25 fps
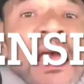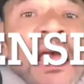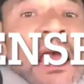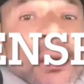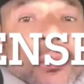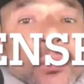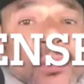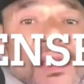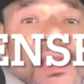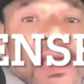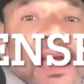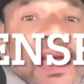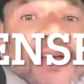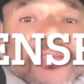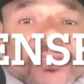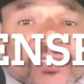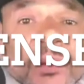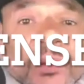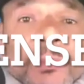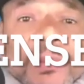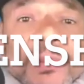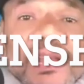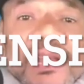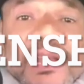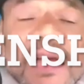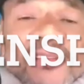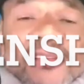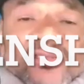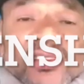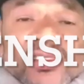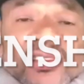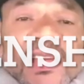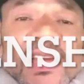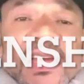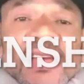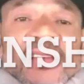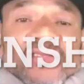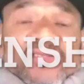And we have somebody
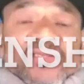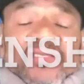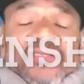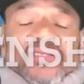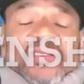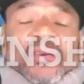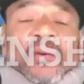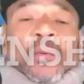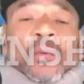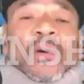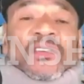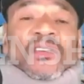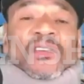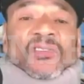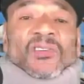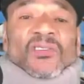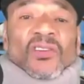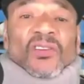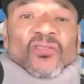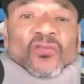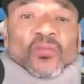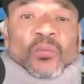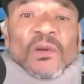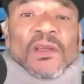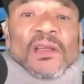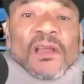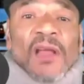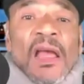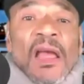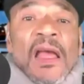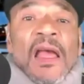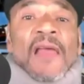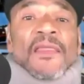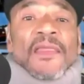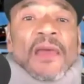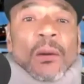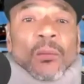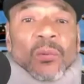actually asked us a question this week
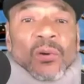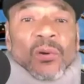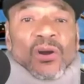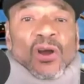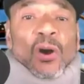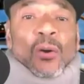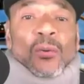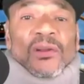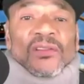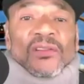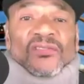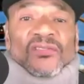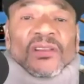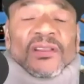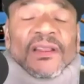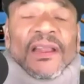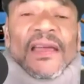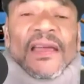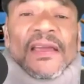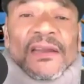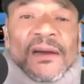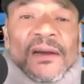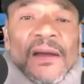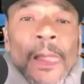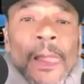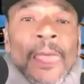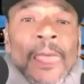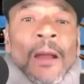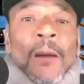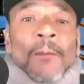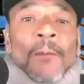that we'll go into later.